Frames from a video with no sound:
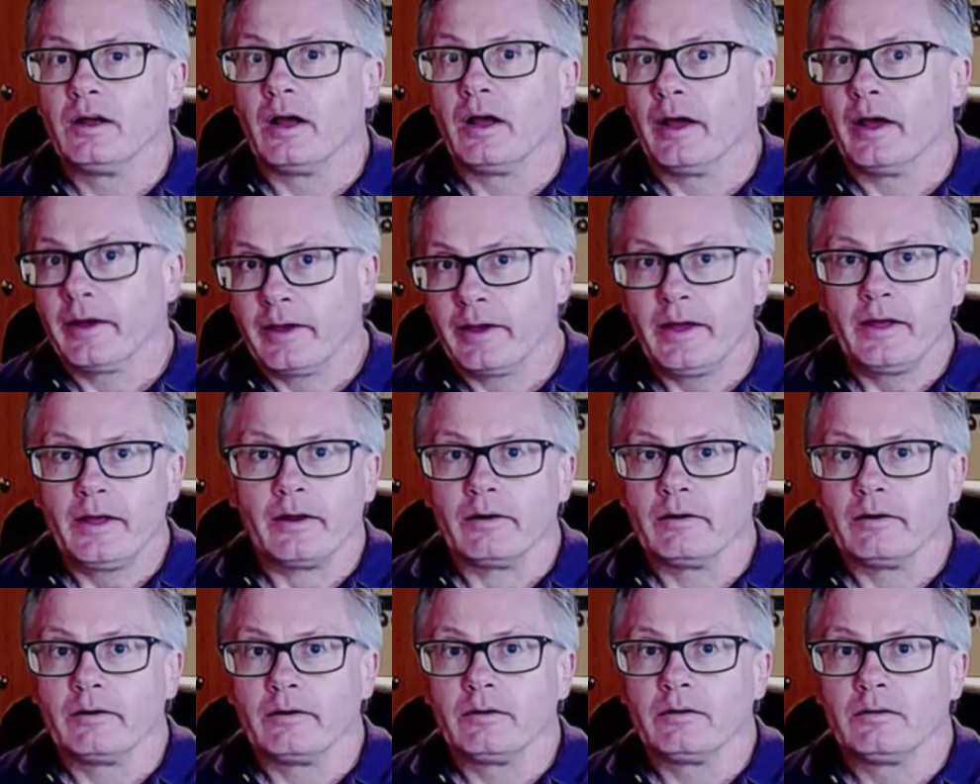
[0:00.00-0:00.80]

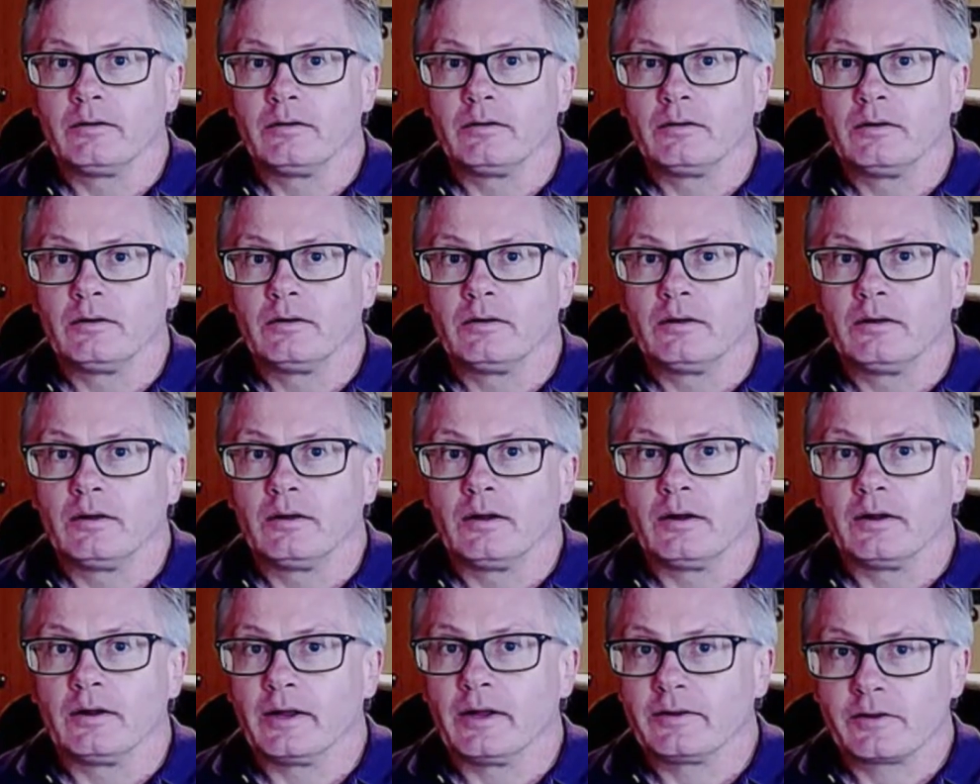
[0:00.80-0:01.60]
Again,
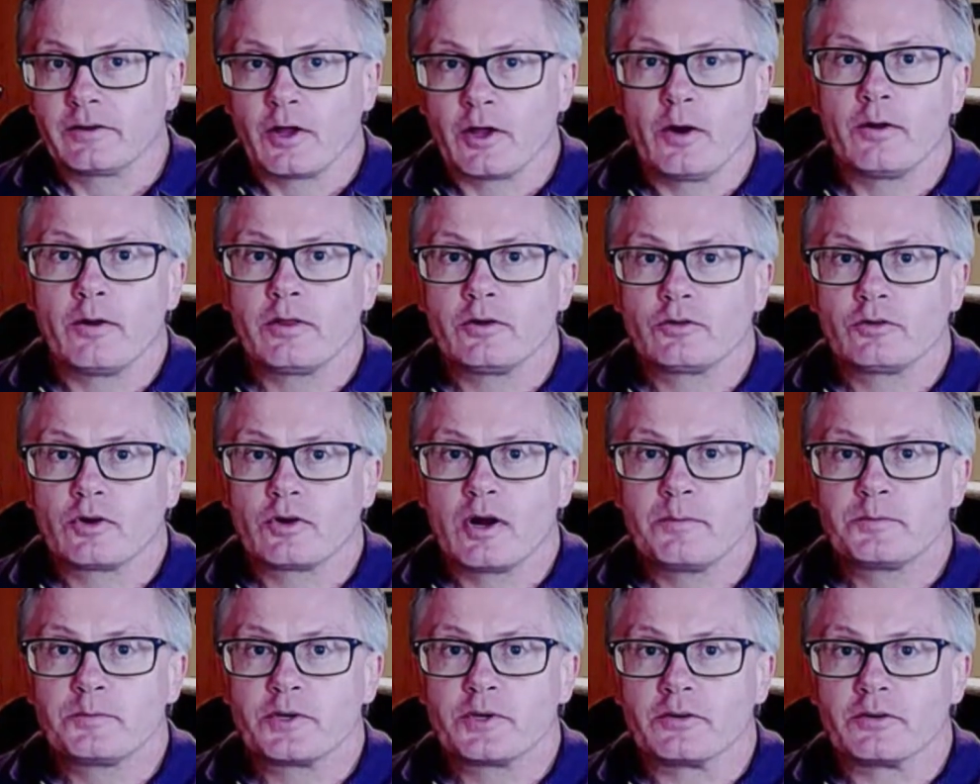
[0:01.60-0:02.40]
let's go to the
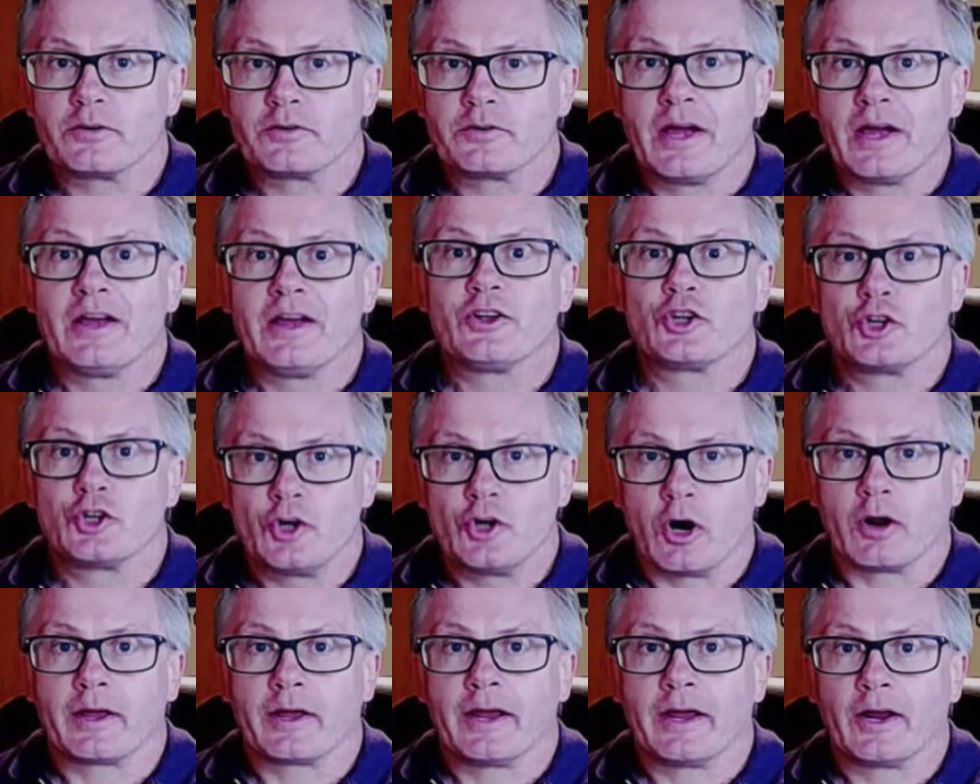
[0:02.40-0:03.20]
Scriptures,
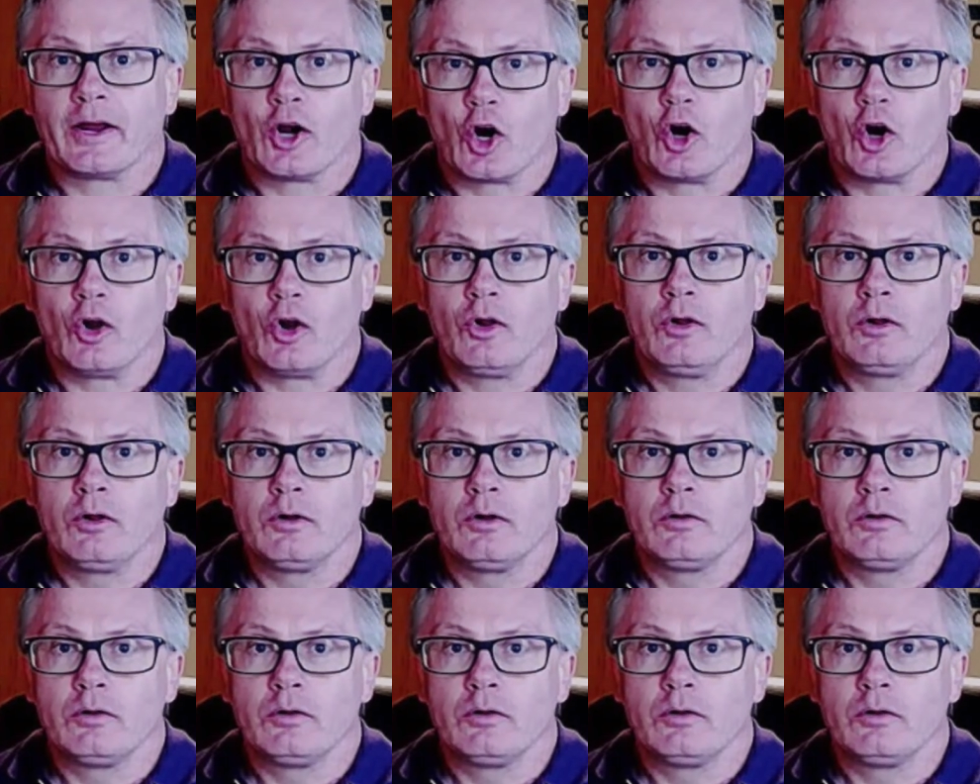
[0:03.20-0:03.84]
Snarky Girl.